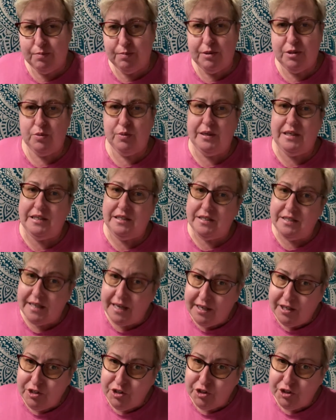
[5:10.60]
between
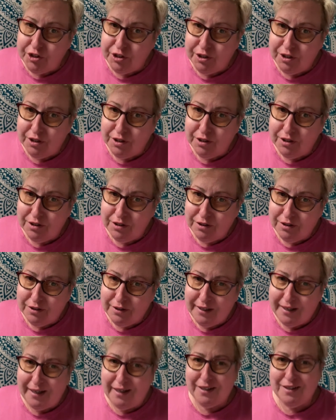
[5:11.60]
danger
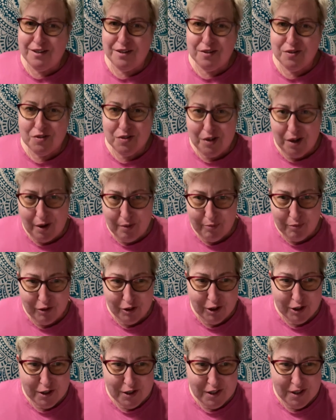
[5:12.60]
and
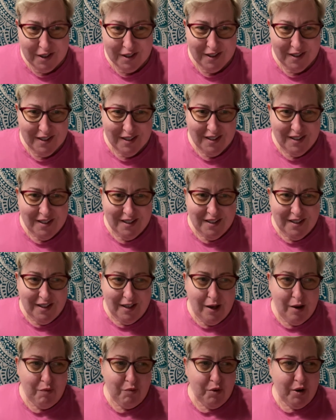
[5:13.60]
discomfort.
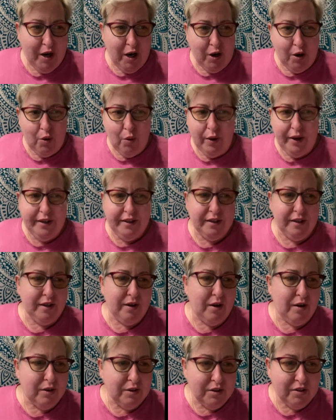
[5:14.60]
If we are going to
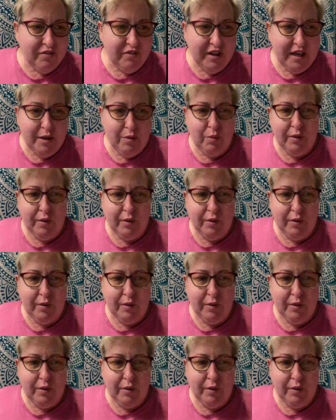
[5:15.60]
cultivate